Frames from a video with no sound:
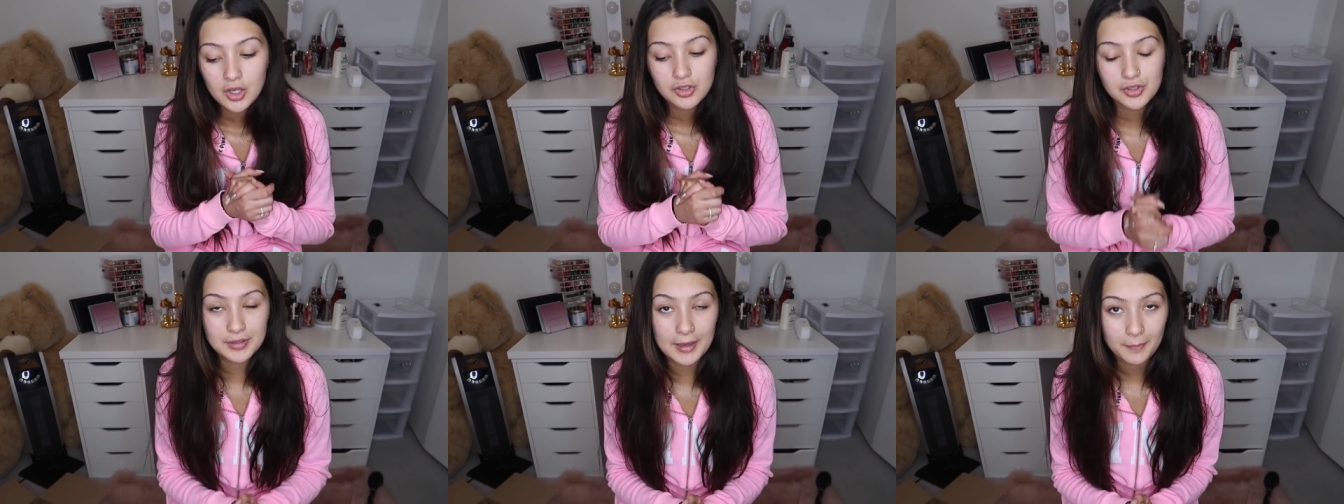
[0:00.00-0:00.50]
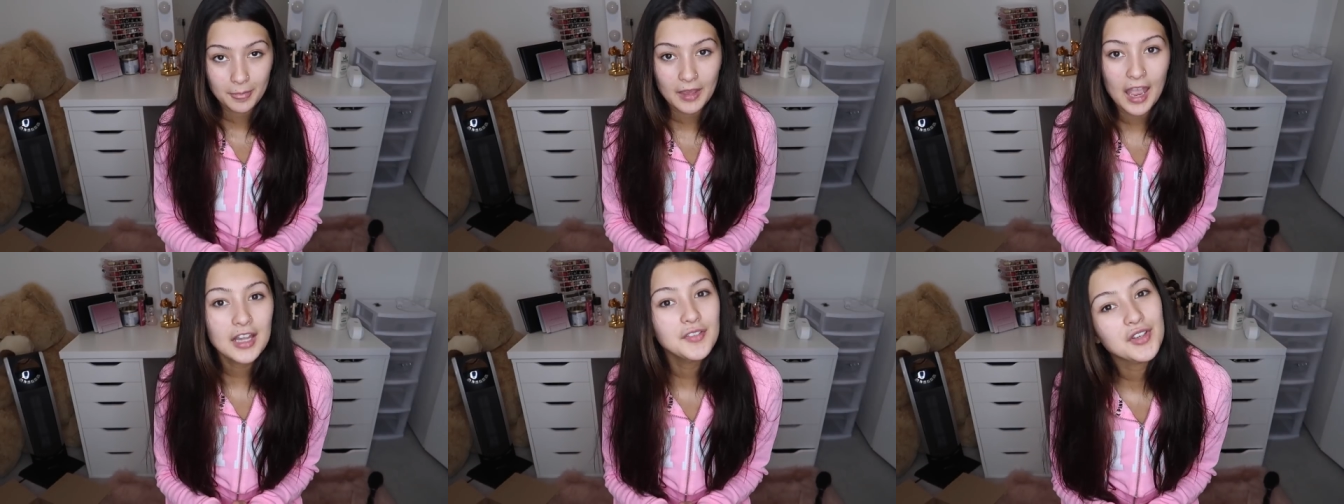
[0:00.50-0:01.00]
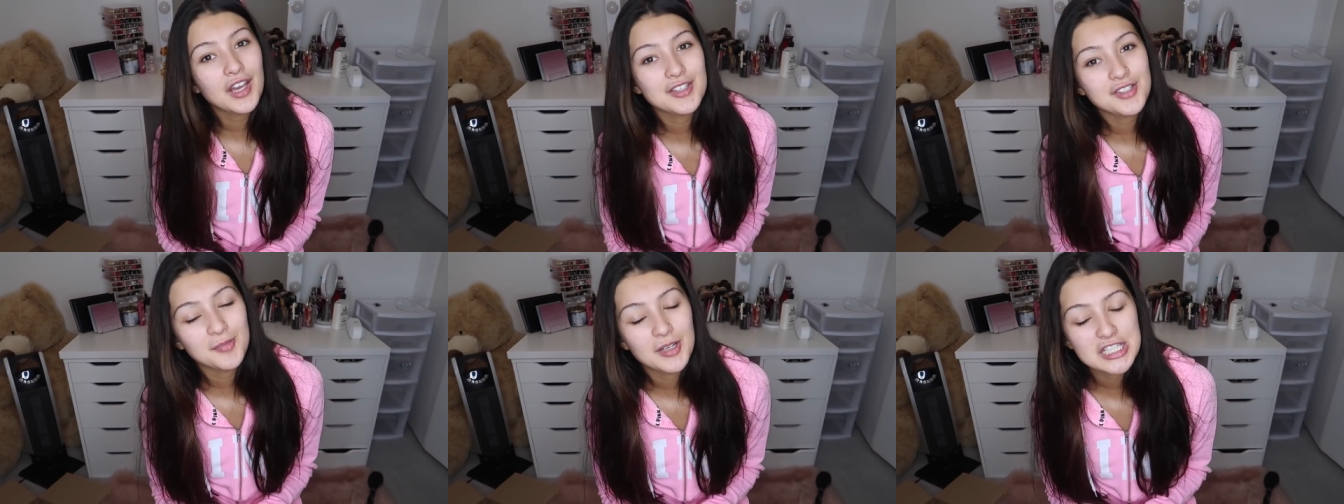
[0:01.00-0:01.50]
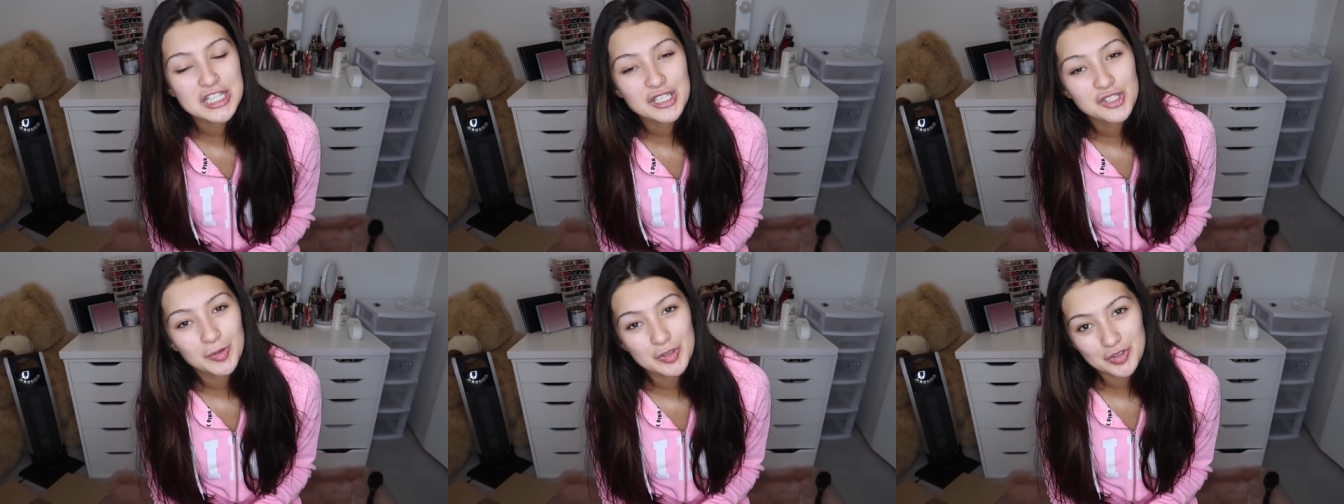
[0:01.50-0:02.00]
So yeah, I love you guys so much. Thank
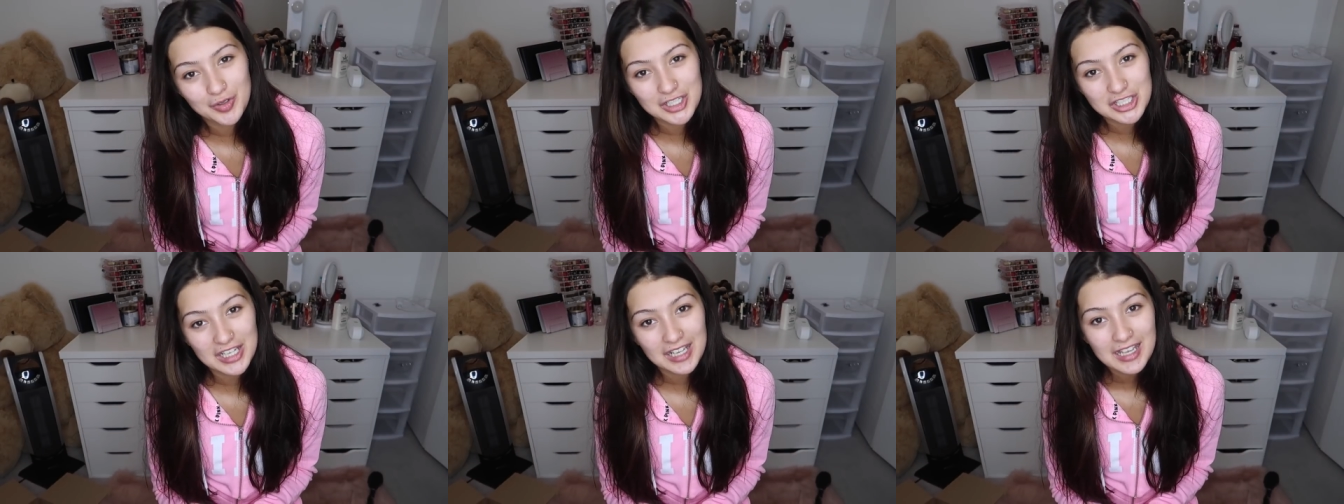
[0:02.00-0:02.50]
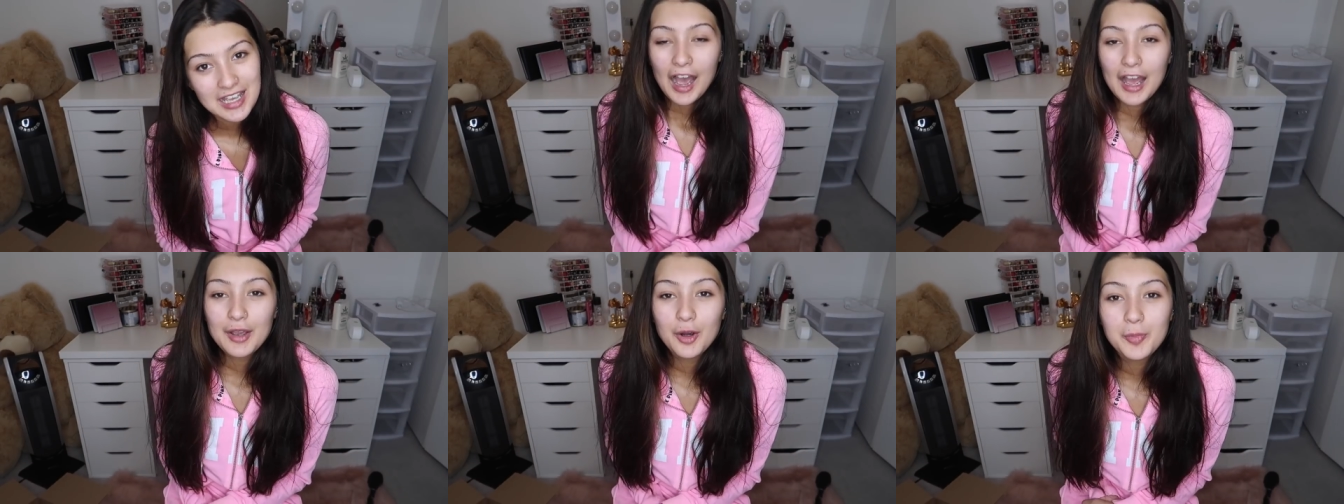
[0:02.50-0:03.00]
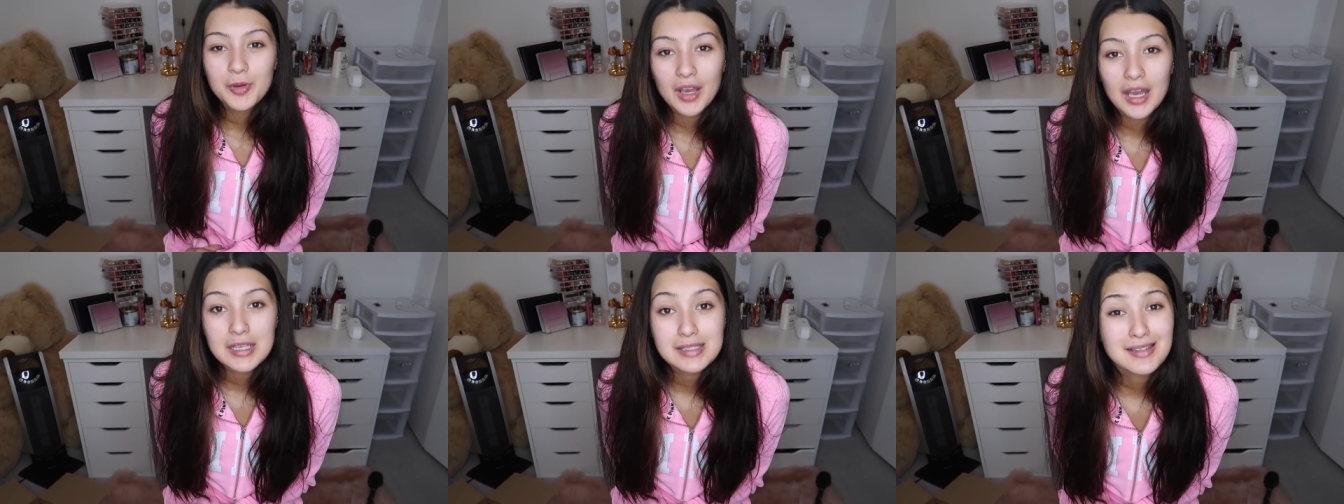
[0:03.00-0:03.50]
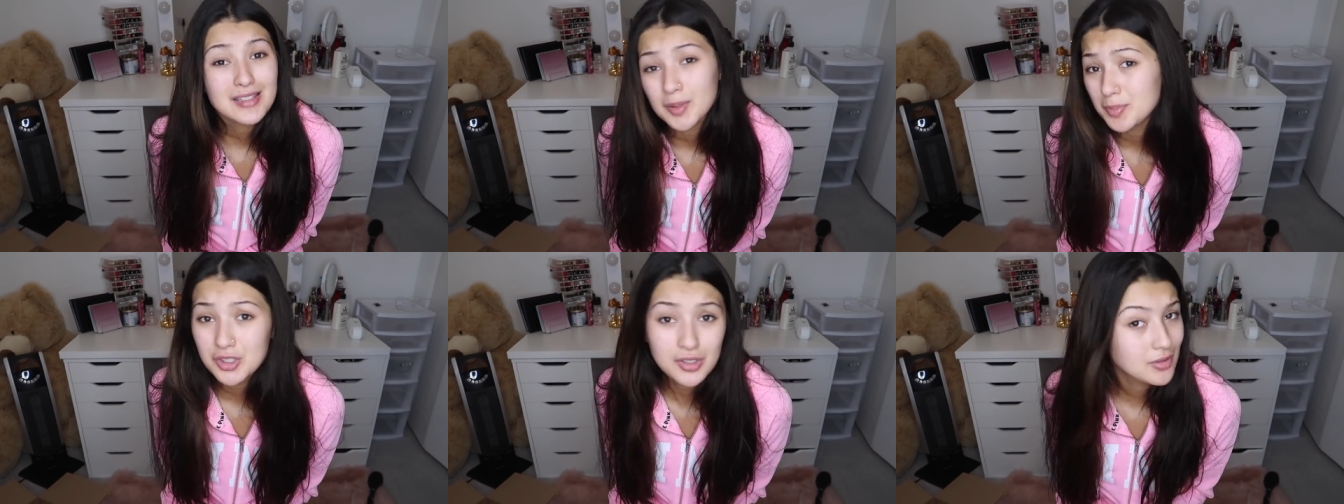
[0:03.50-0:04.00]
you so much for watching. I hope you guys
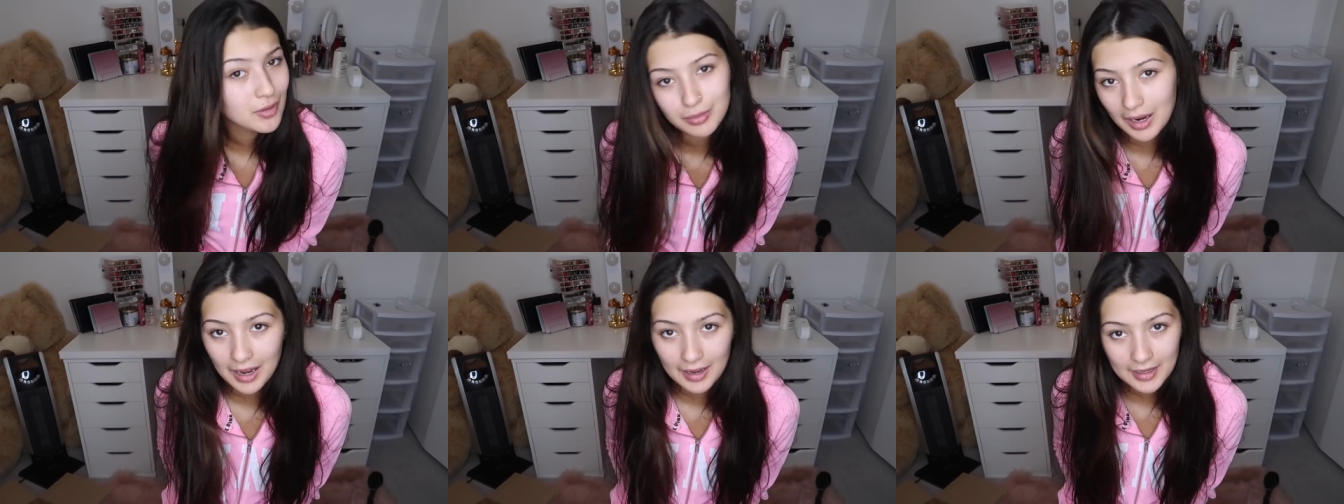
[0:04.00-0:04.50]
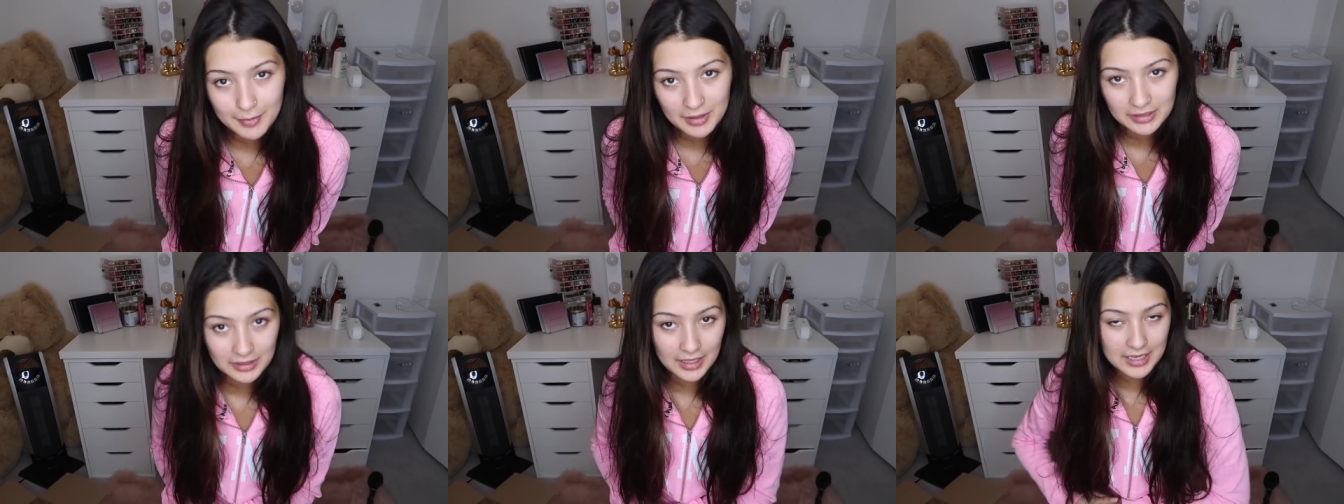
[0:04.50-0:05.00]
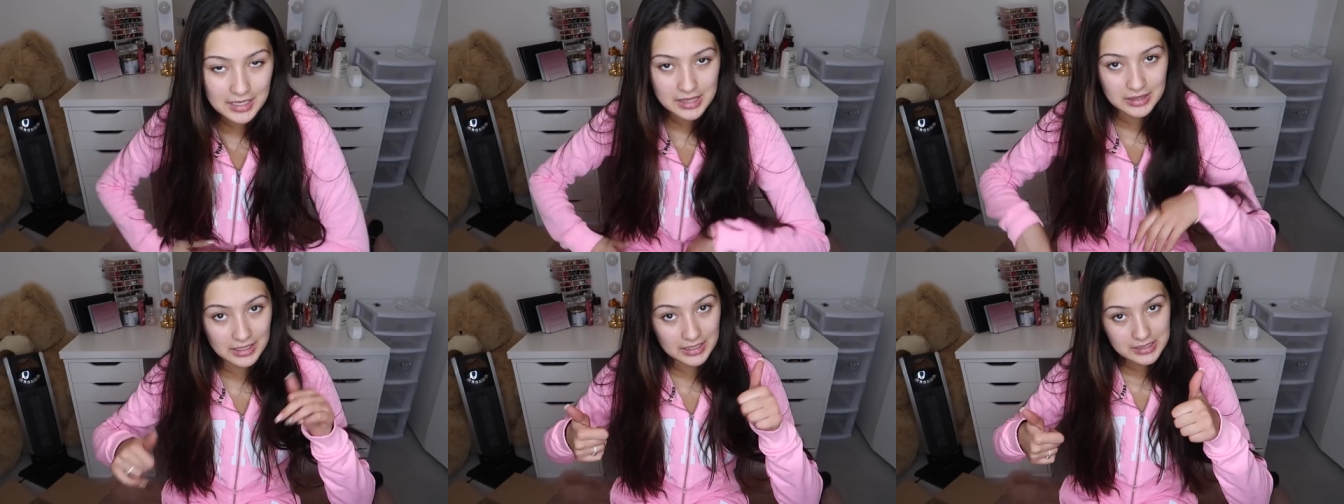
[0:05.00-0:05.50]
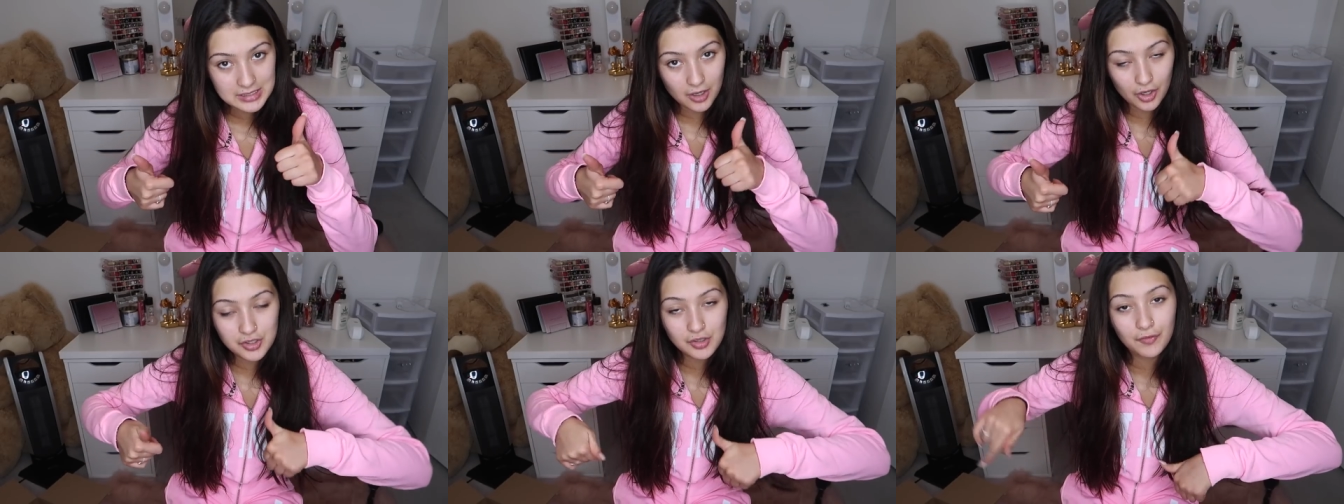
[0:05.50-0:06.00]
subscribe and like this.
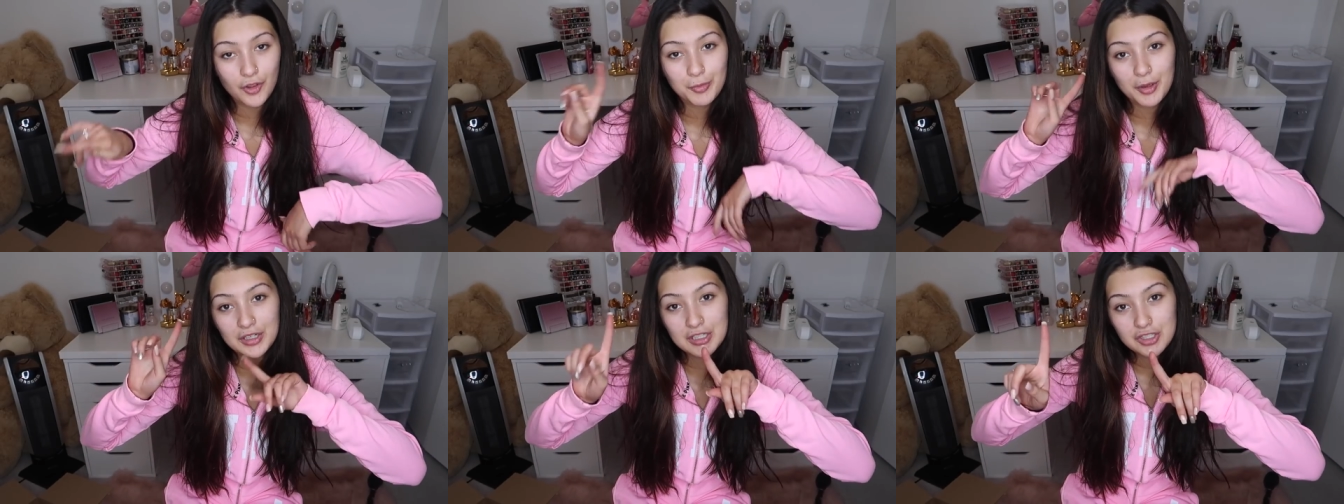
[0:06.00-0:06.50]
Also follow me on